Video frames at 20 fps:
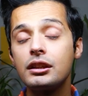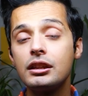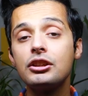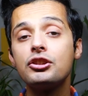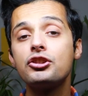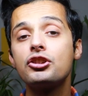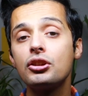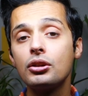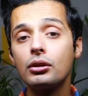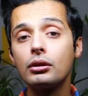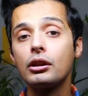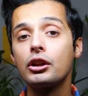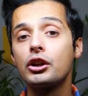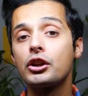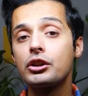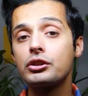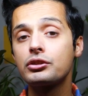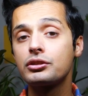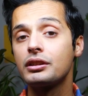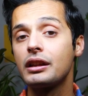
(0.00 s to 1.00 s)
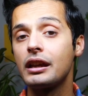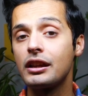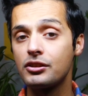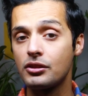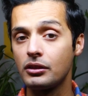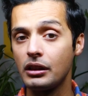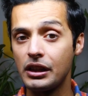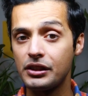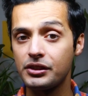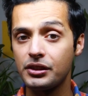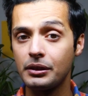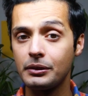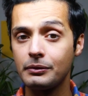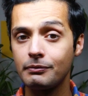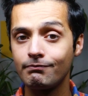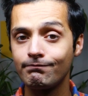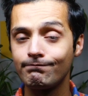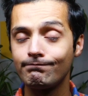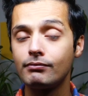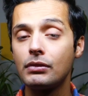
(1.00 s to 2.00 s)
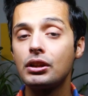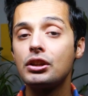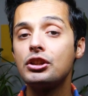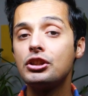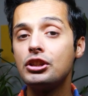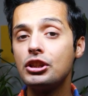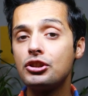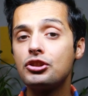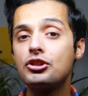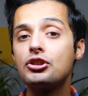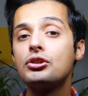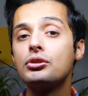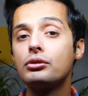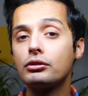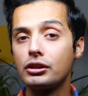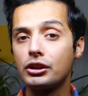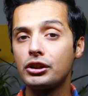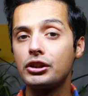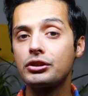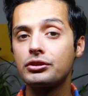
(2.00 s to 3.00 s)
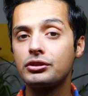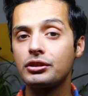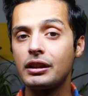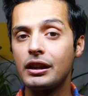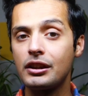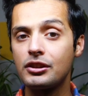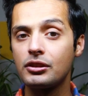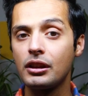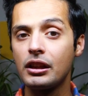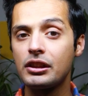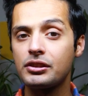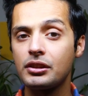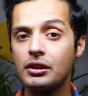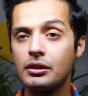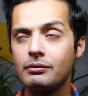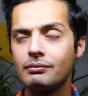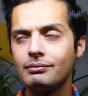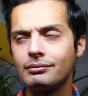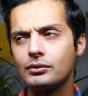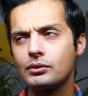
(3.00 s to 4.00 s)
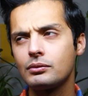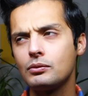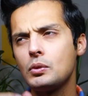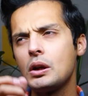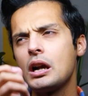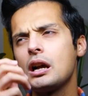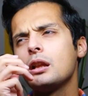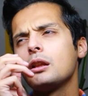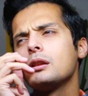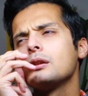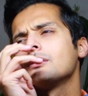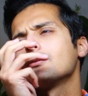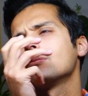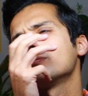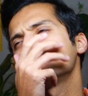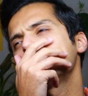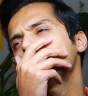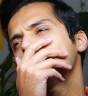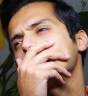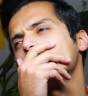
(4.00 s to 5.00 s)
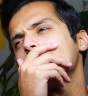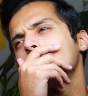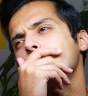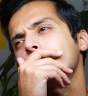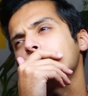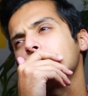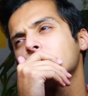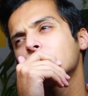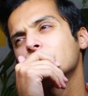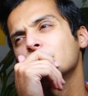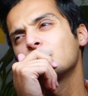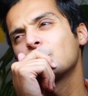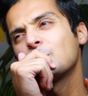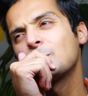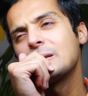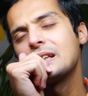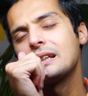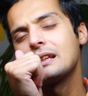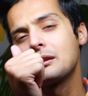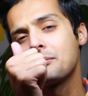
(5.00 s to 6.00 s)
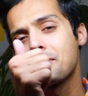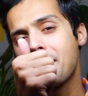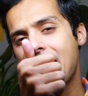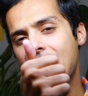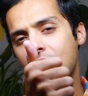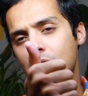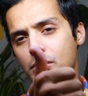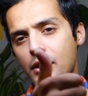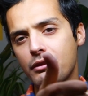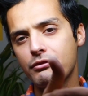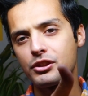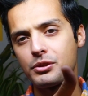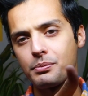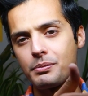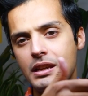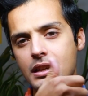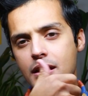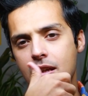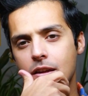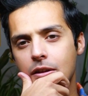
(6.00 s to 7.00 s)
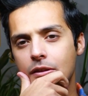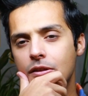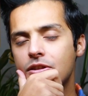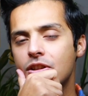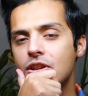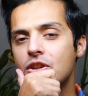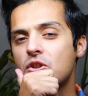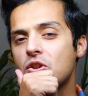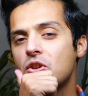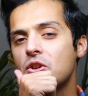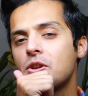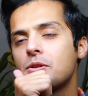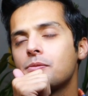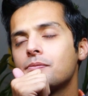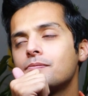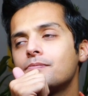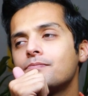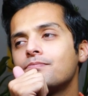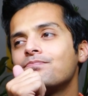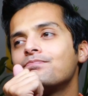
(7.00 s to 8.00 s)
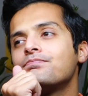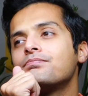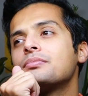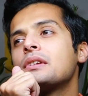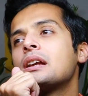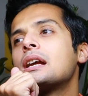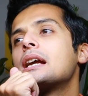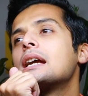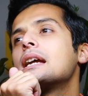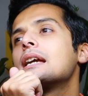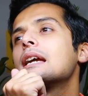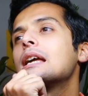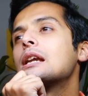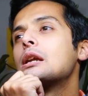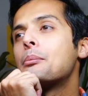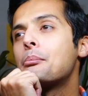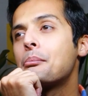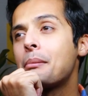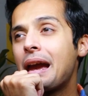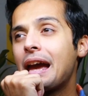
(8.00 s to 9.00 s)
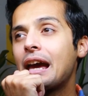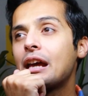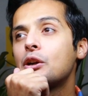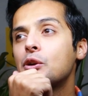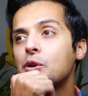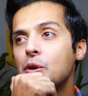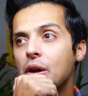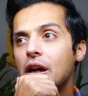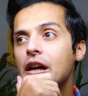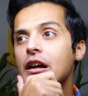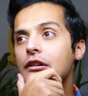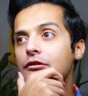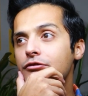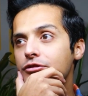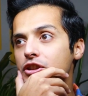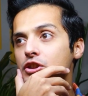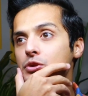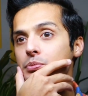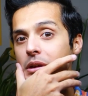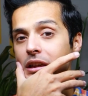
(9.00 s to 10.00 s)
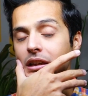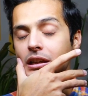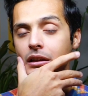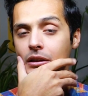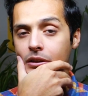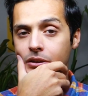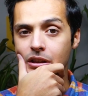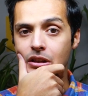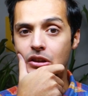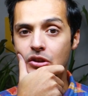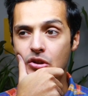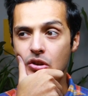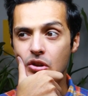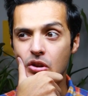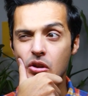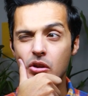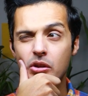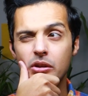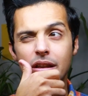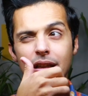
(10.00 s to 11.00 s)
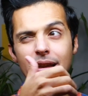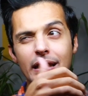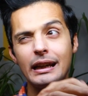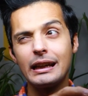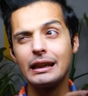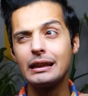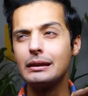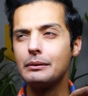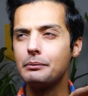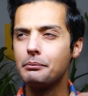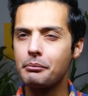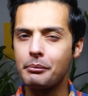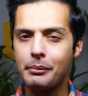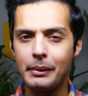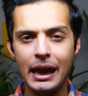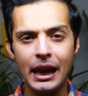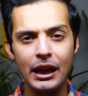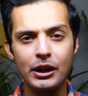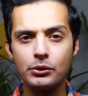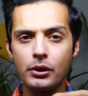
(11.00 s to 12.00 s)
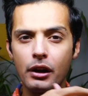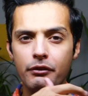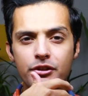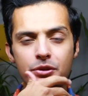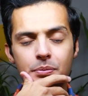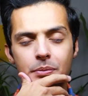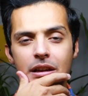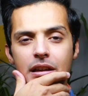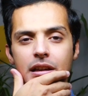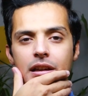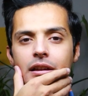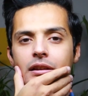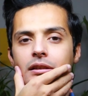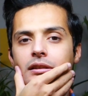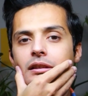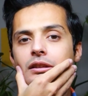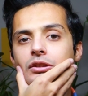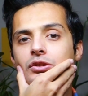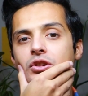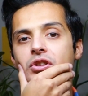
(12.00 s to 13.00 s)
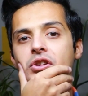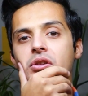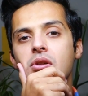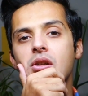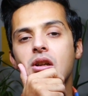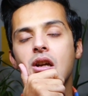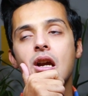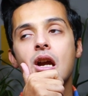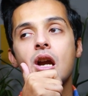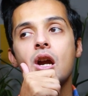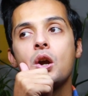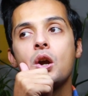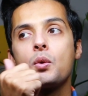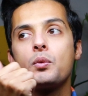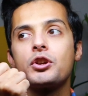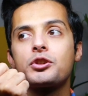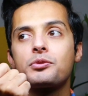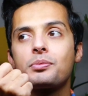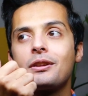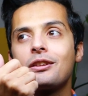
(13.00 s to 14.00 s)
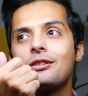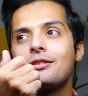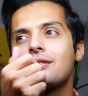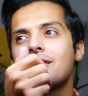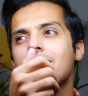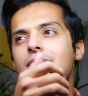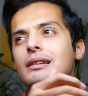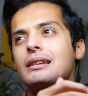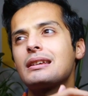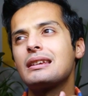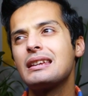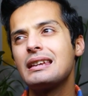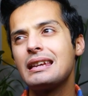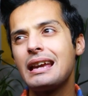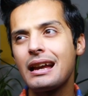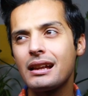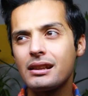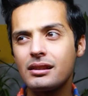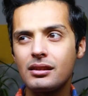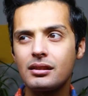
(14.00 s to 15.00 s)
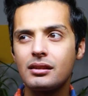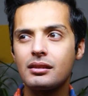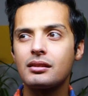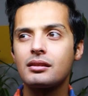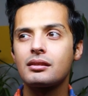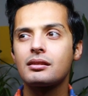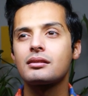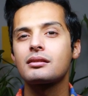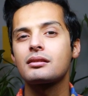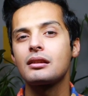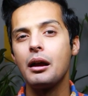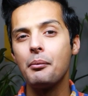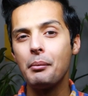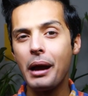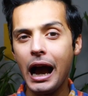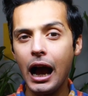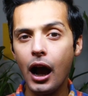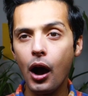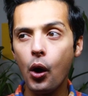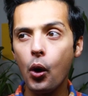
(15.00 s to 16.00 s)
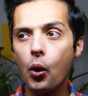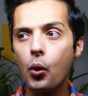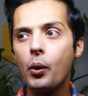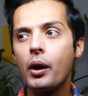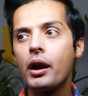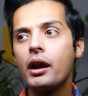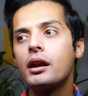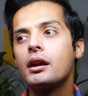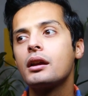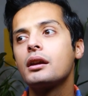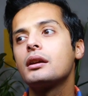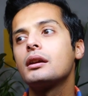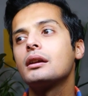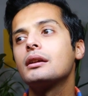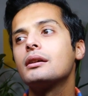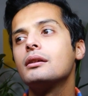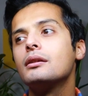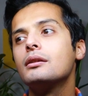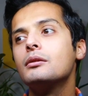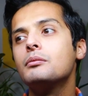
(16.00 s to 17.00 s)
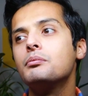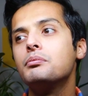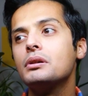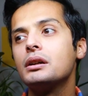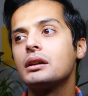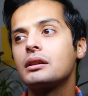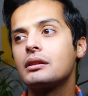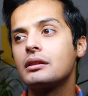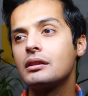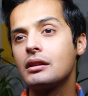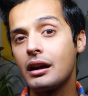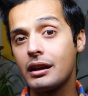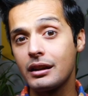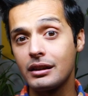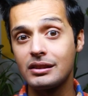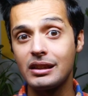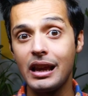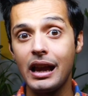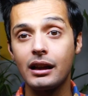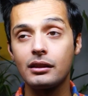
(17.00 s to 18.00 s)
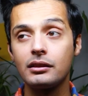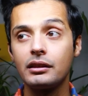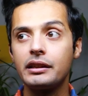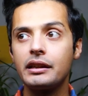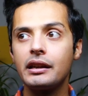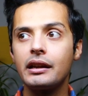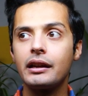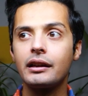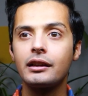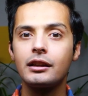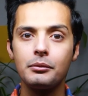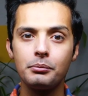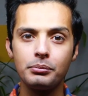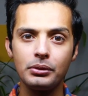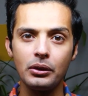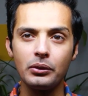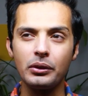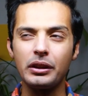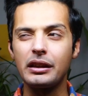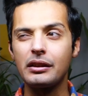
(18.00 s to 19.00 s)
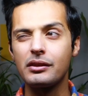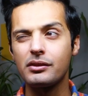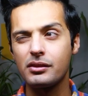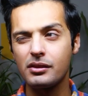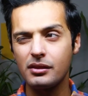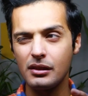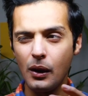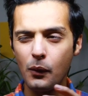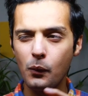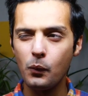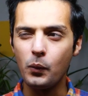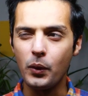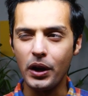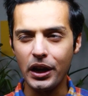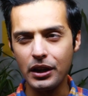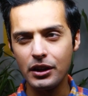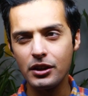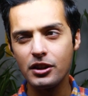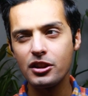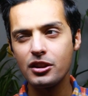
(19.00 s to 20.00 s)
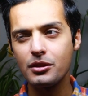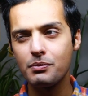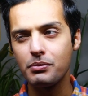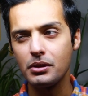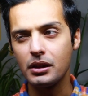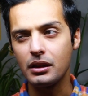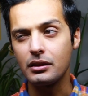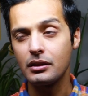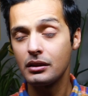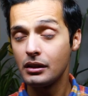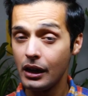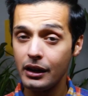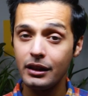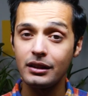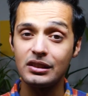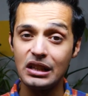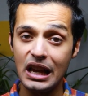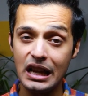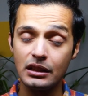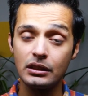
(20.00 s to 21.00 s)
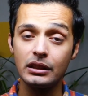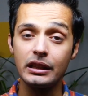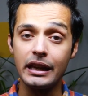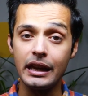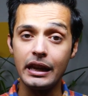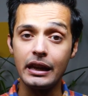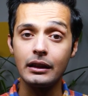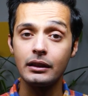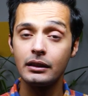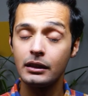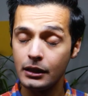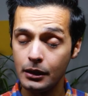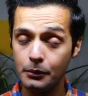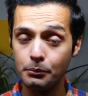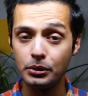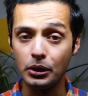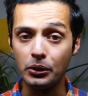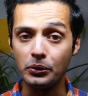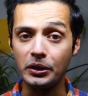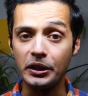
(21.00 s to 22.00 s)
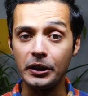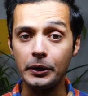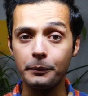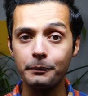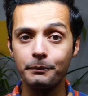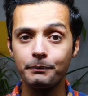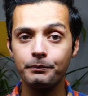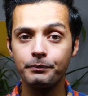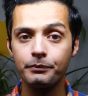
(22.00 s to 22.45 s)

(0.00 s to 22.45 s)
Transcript: Did you learn today's lesson? Did you learn today's lesson? Well, in a manner of speaking, teacher. In a manner of speaking, teacher. In a manner of speaking, teacher. Which means yes, somehow, but not exactly and completely. In some ways, but not exactly and completely.